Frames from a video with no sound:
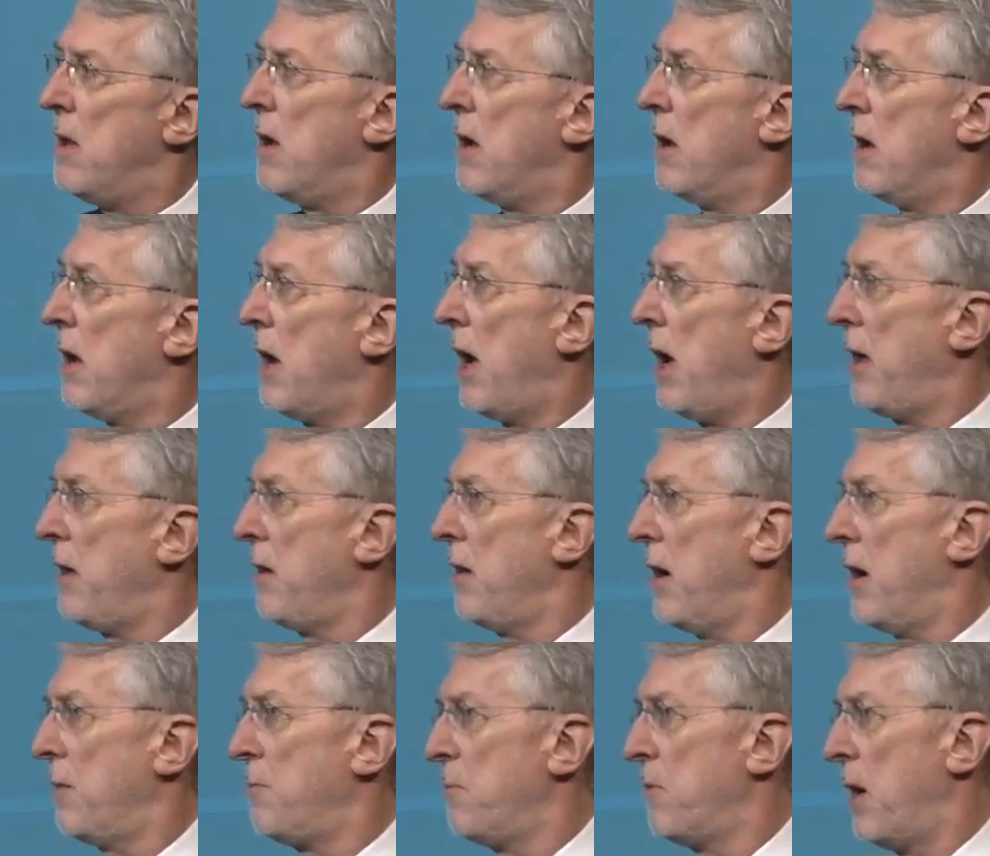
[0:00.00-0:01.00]

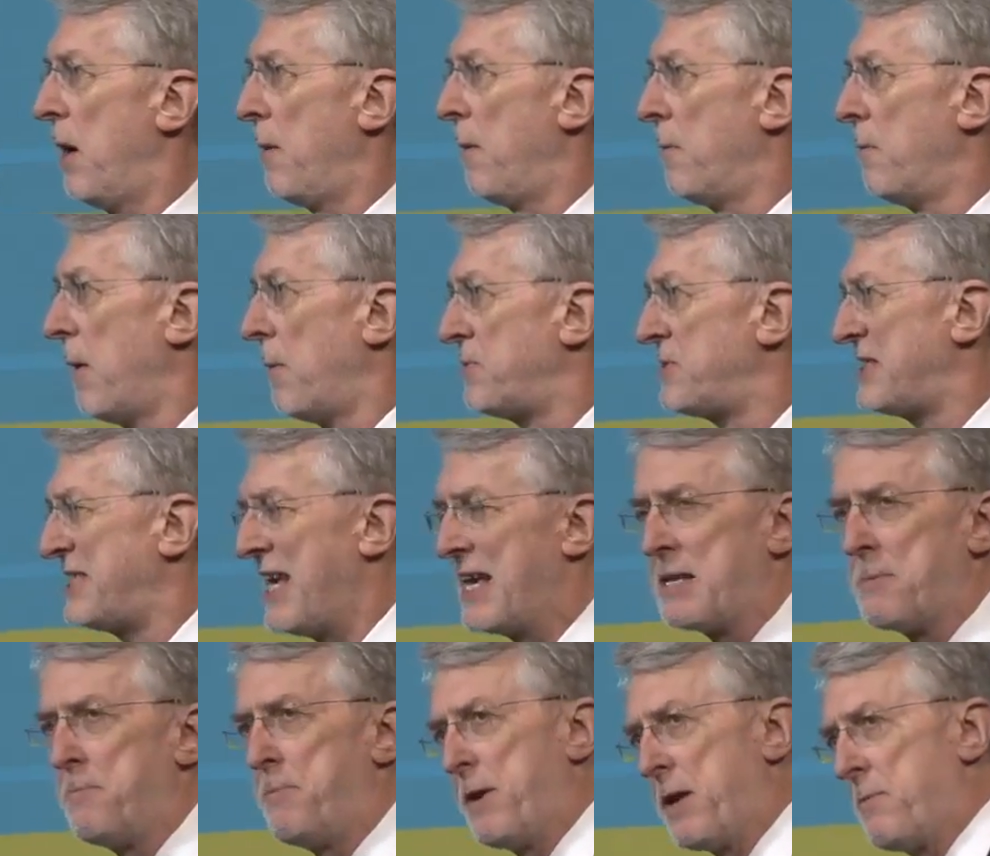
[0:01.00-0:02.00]
I'm
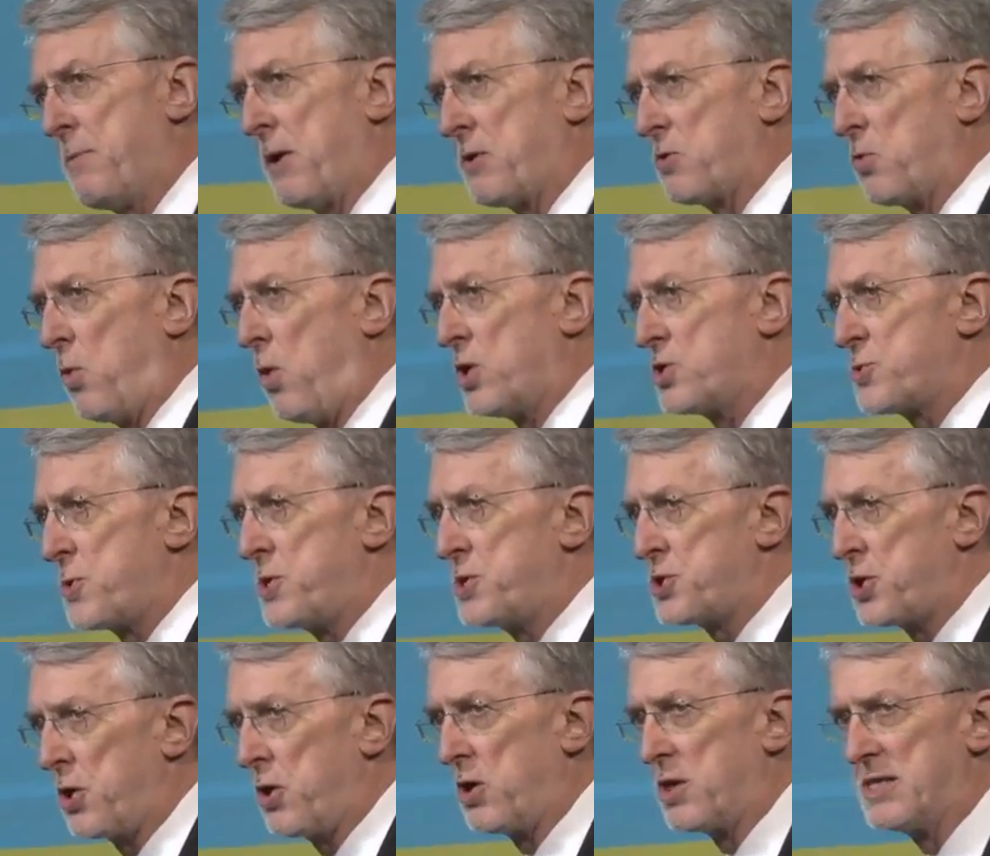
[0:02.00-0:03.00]
upset a bit about the Wall Street
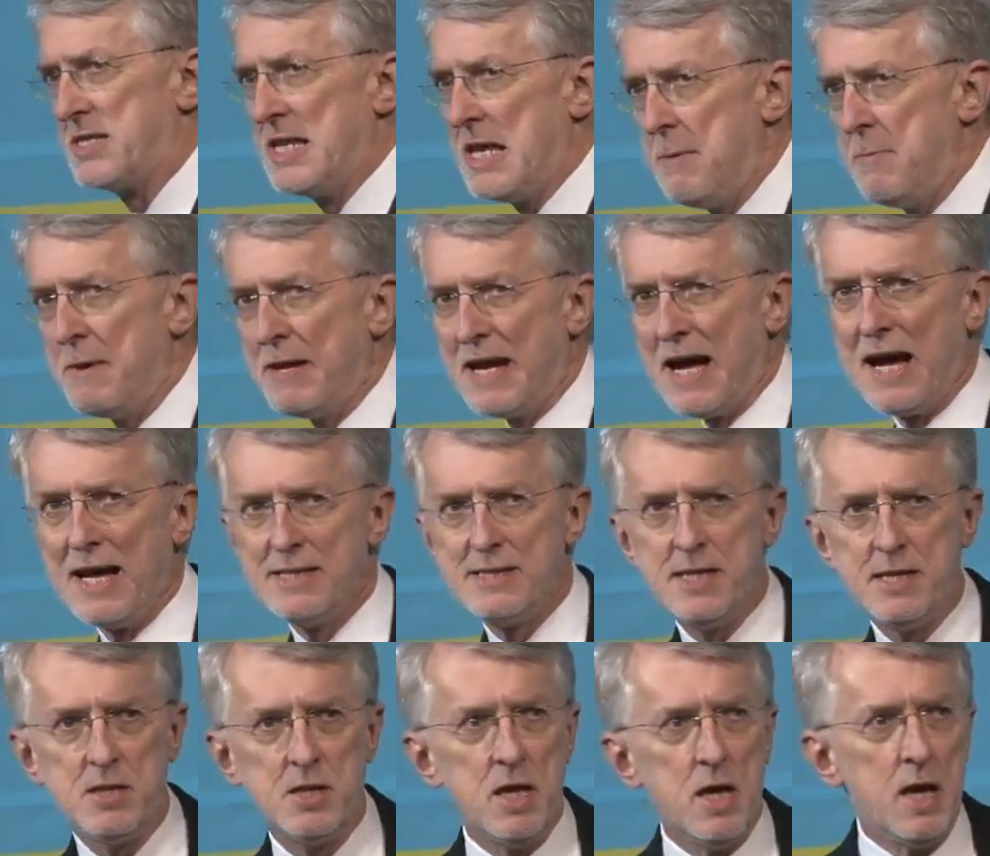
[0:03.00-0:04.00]
Journal
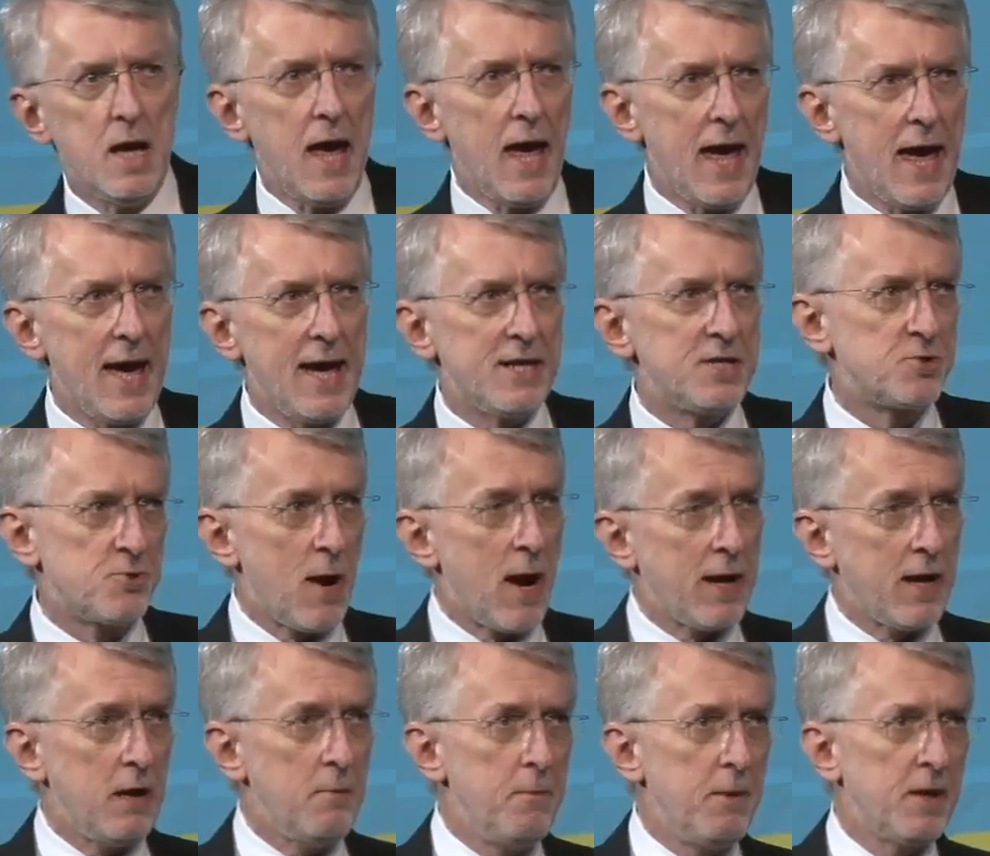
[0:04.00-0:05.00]
demonizing ad
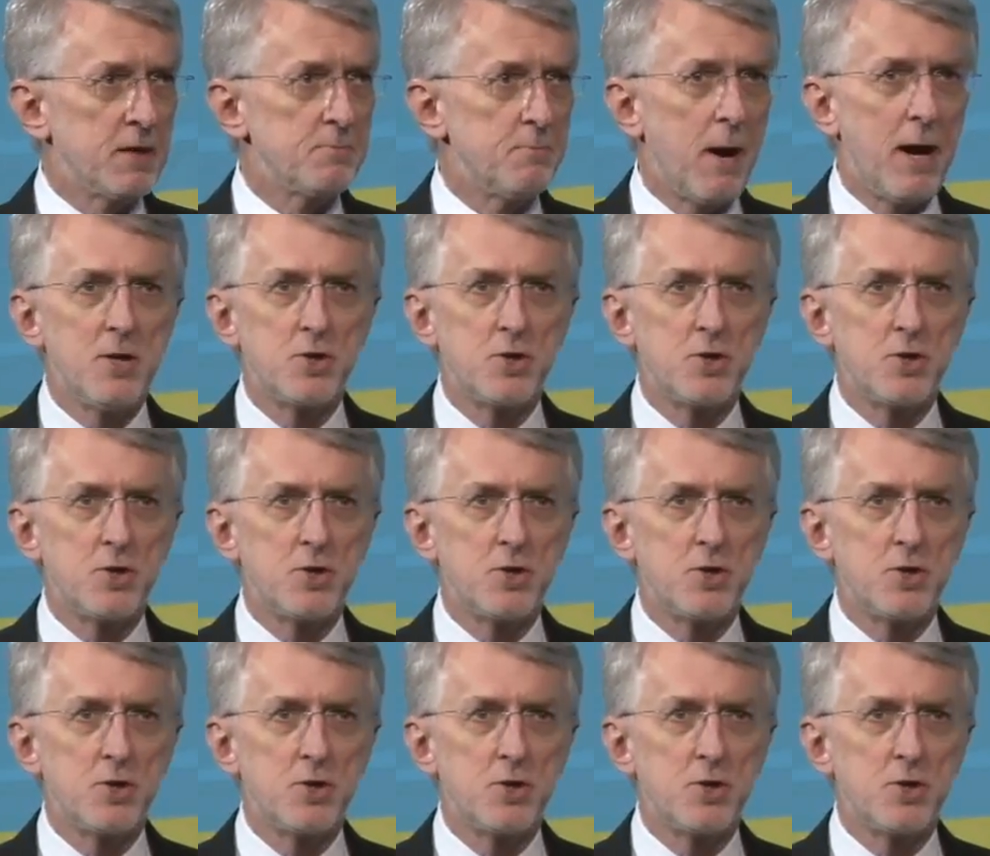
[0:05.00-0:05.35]
tracking because my